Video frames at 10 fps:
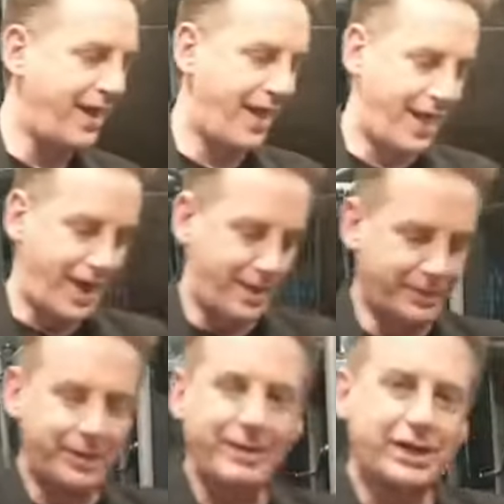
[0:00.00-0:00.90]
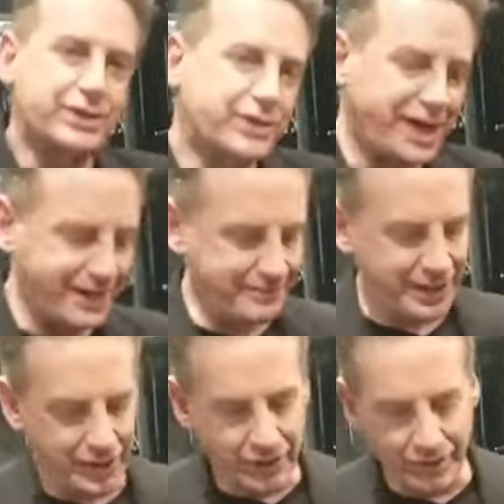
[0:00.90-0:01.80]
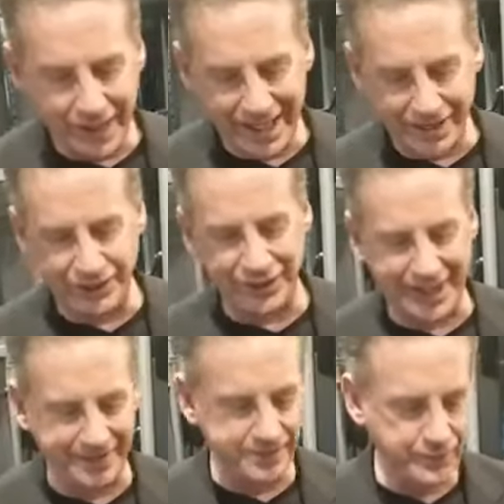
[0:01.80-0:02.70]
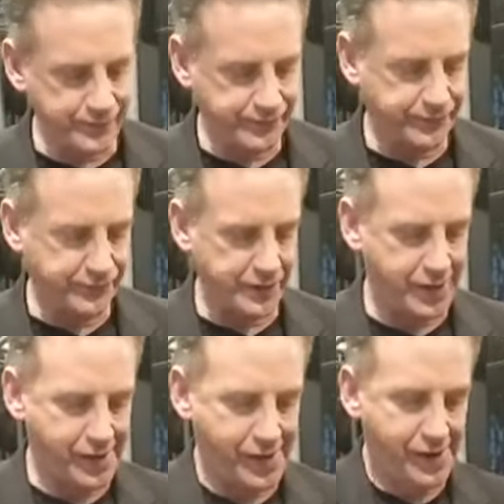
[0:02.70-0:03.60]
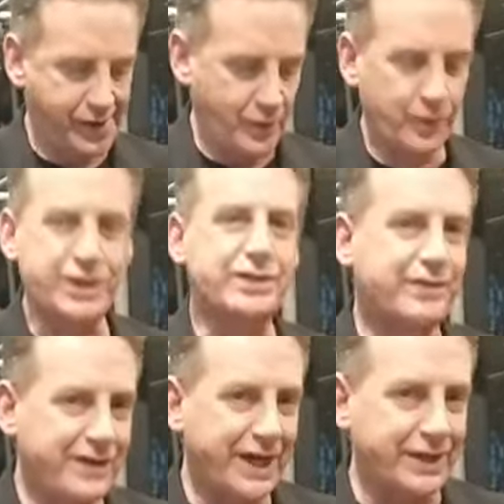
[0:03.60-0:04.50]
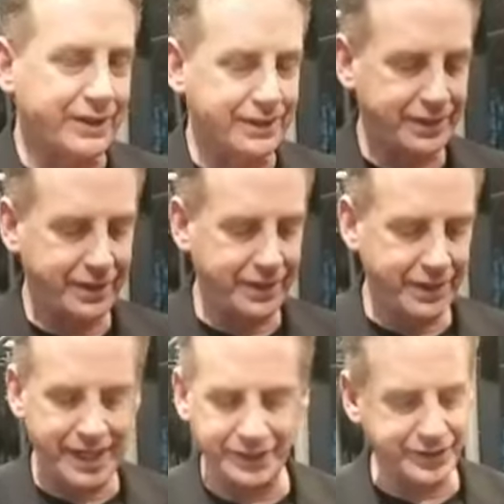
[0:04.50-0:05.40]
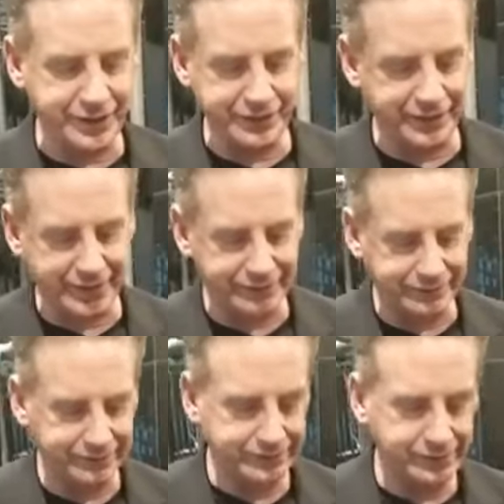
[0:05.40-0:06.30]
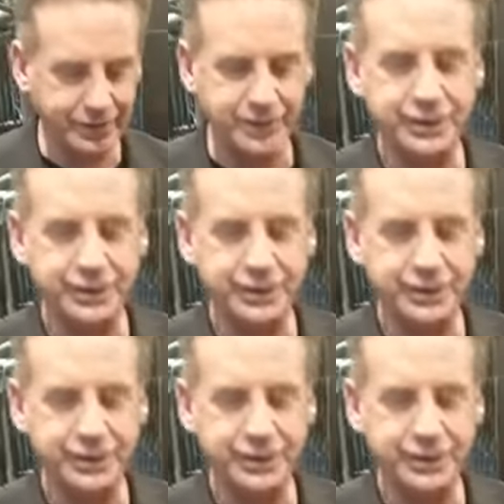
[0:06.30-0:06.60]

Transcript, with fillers: I'm going to make sure I have my own headset, which is vital. Headset's vital because it's your